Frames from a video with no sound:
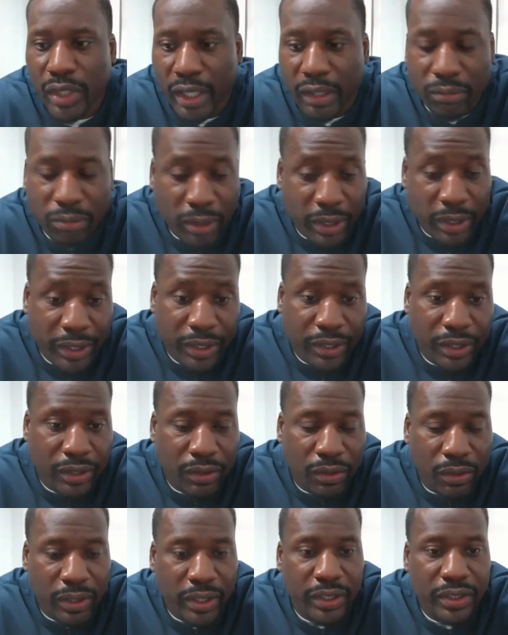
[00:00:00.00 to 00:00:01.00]
in running
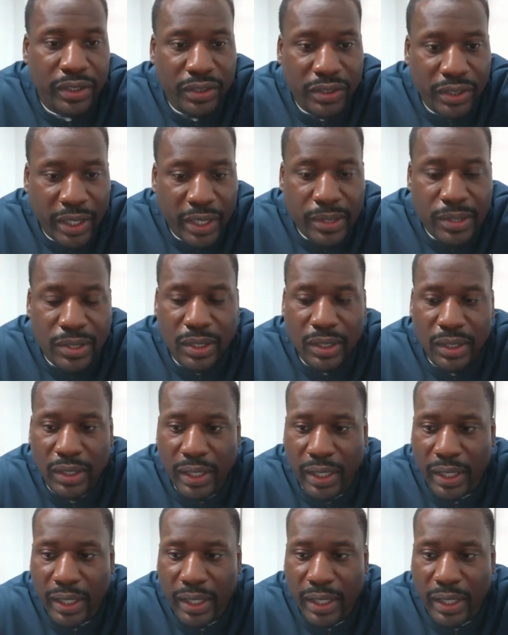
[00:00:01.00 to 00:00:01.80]
an organization.